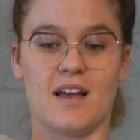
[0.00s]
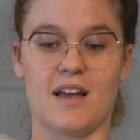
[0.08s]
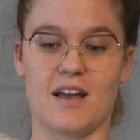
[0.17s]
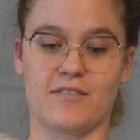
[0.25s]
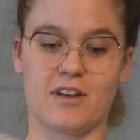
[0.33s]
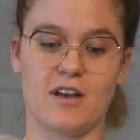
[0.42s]

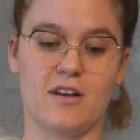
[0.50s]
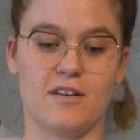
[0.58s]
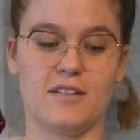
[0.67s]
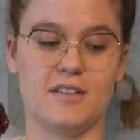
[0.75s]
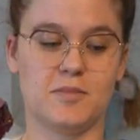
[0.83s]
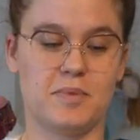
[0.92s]
I've got all
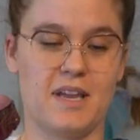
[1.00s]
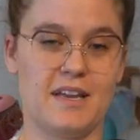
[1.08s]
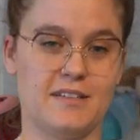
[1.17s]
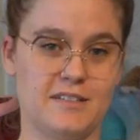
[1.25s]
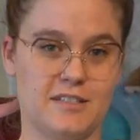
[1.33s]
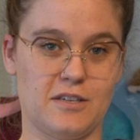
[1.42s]
these
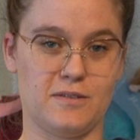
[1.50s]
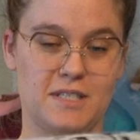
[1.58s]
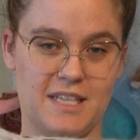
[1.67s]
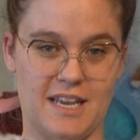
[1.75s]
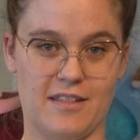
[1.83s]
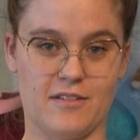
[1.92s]
panels sewn
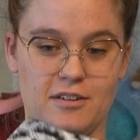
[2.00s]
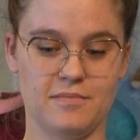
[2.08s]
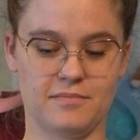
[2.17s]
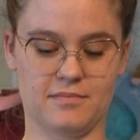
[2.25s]
together.